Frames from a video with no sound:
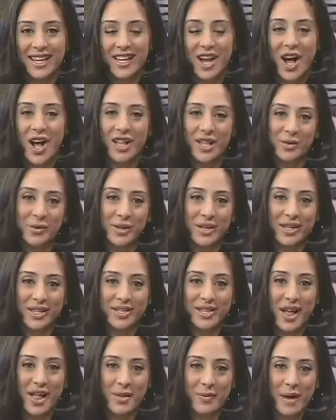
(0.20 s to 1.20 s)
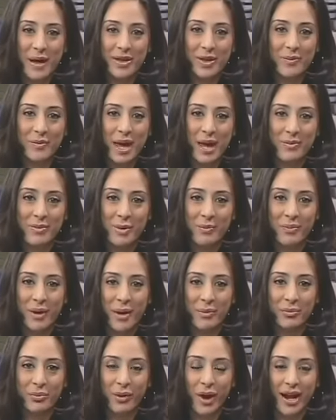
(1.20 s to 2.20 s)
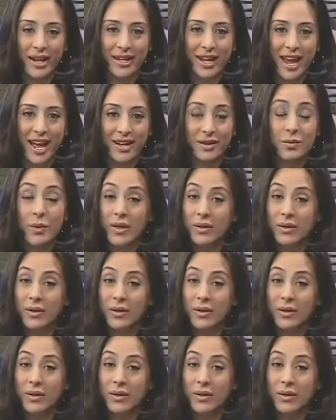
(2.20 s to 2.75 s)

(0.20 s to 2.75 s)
In Hollywood, it's all about the baby bump right now,